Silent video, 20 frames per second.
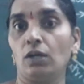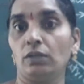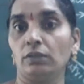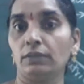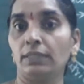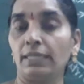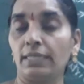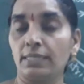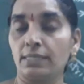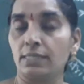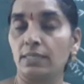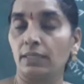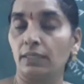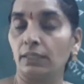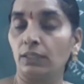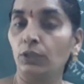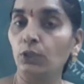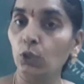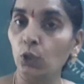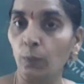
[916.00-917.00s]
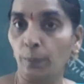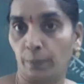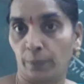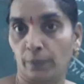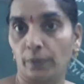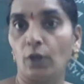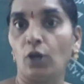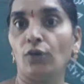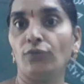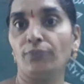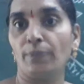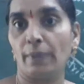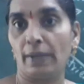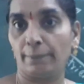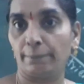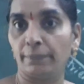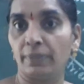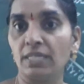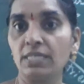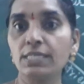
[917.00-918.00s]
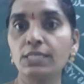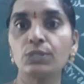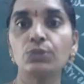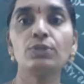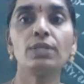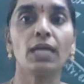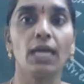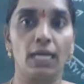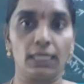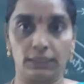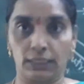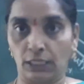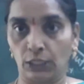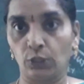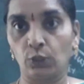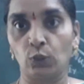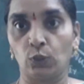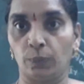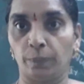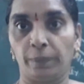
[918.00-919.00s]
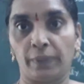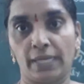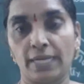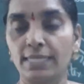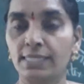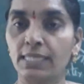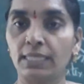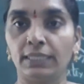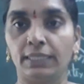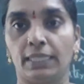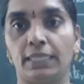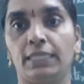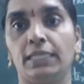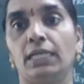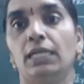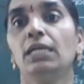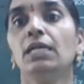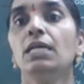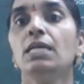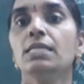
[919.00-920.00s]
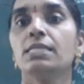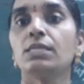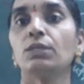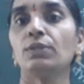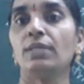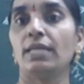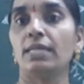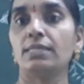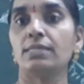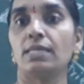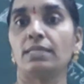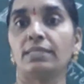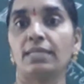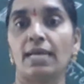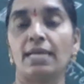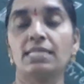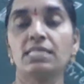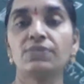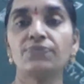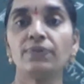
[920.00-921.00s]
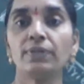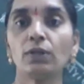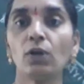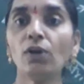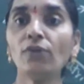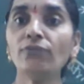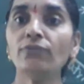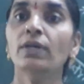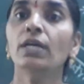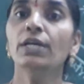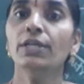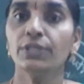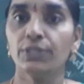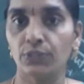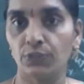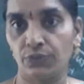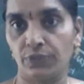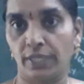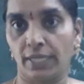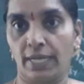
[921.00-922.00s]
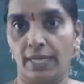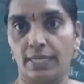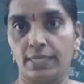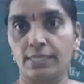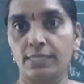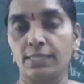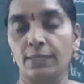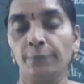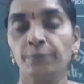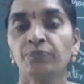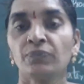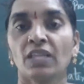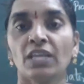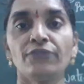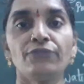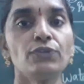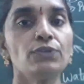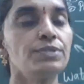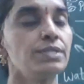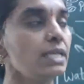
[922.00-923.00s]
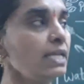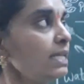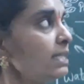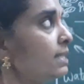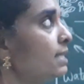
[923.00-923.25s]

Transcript: that is the group of members to the other group, isn't it? So there is a transfer of nutrients. If you see